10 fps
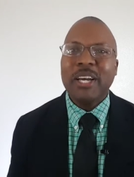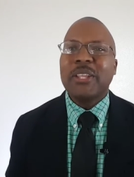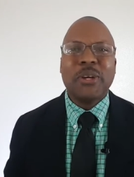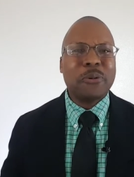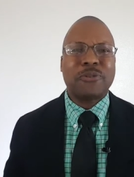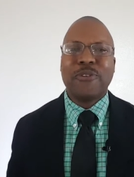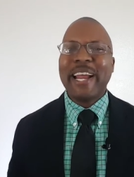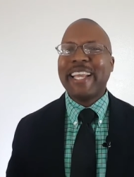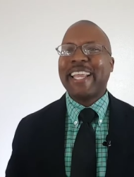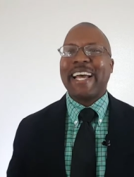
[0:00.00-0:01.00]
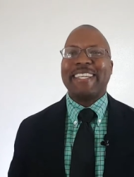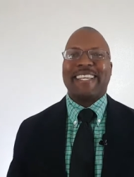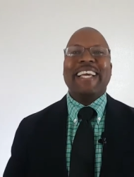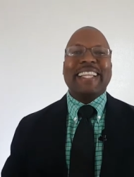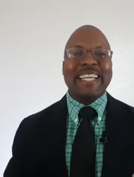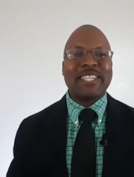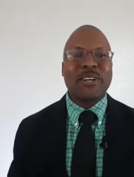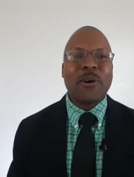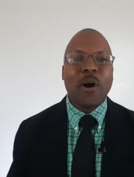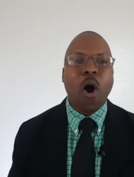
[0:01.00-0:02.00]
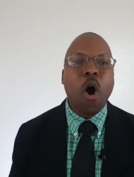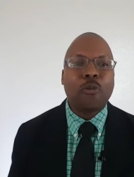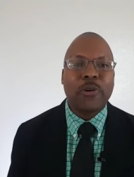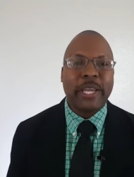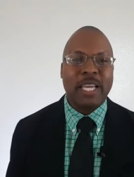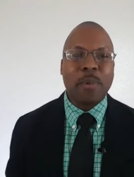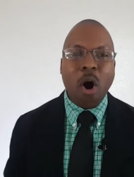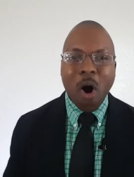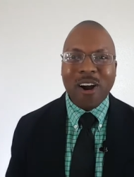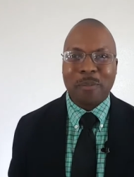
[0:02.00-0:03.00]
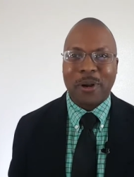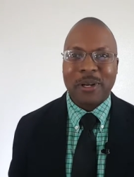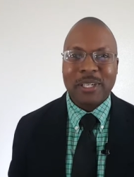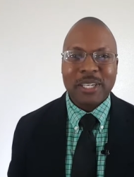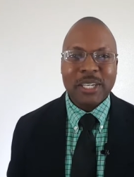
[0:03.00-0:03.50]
those fraidy cats, they start offering him armor.